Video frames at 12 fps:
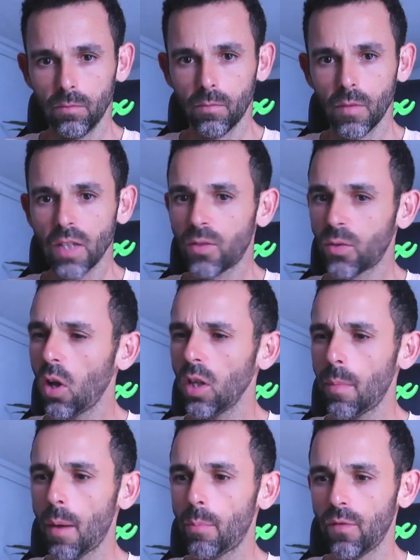It's all
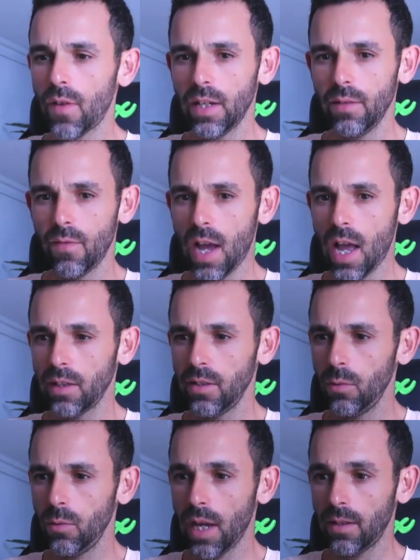about providing
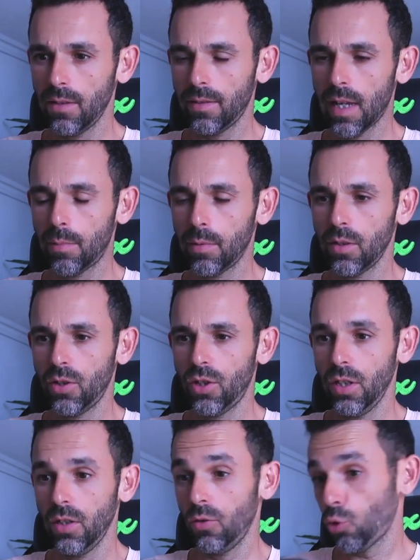value and
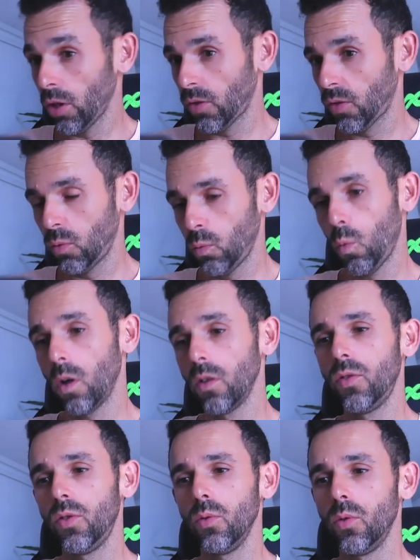establishing trust.
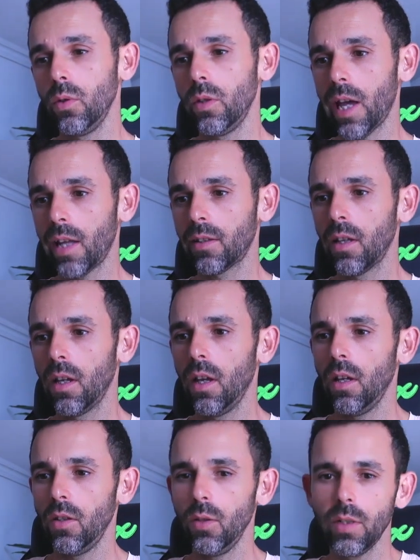Once you do that,
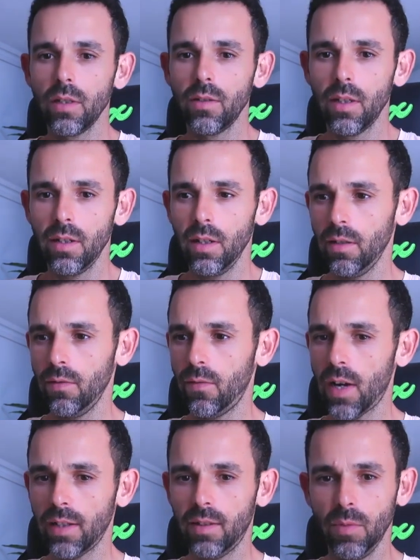you can then
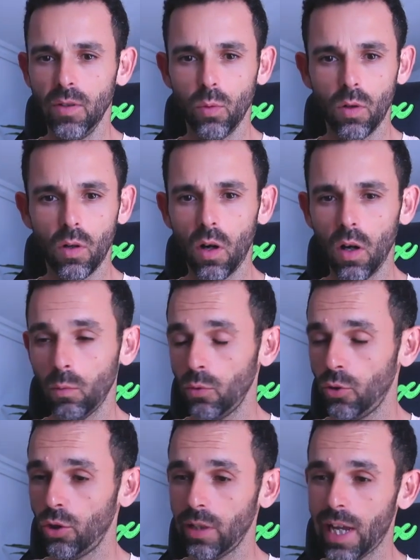invite them into a call. Would
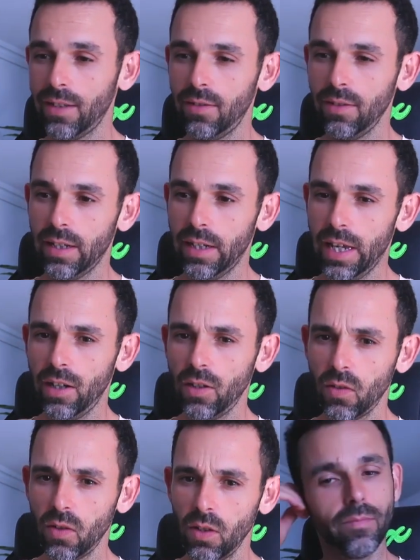you like to
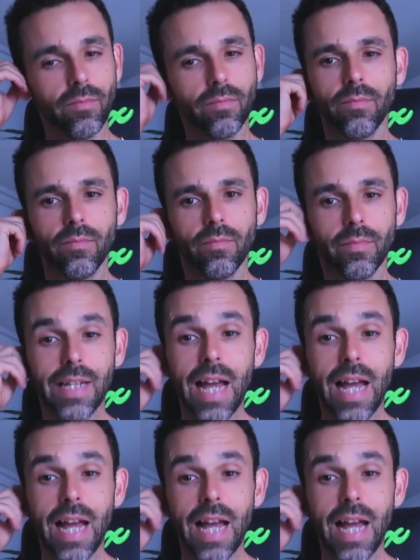connect? Now,